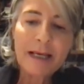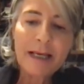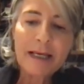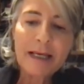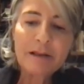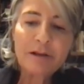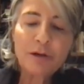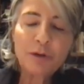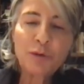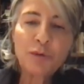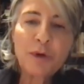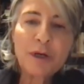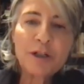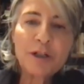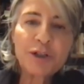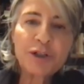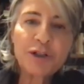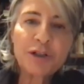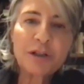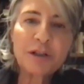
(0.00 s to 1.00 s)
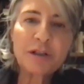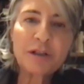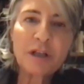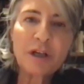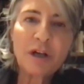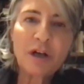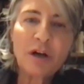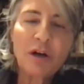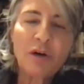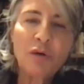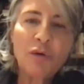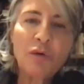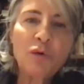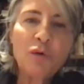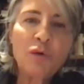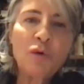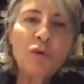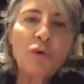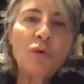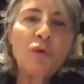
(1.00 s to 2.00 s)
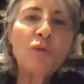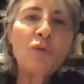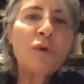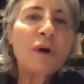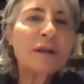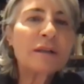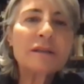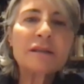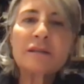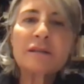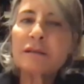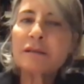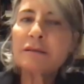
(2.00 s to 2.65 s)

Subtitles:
In the question, what